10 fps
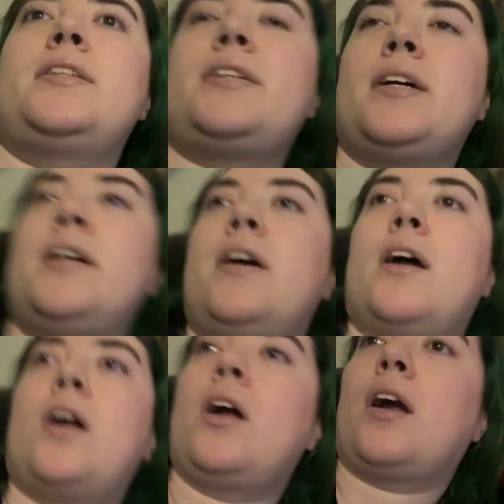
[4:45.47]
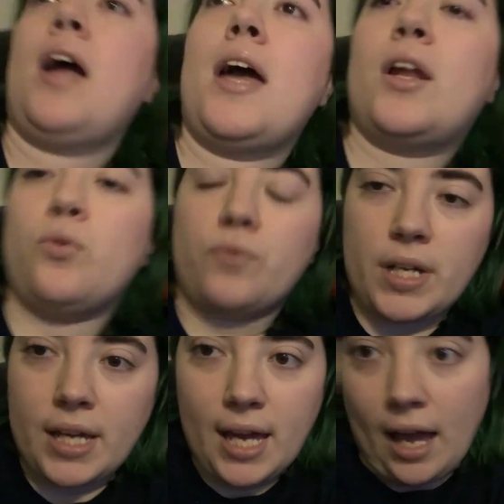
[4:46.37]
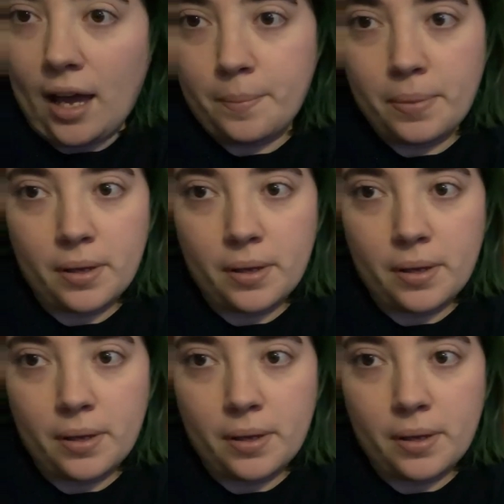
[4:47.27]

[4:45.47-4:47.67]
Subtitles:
did kind of recap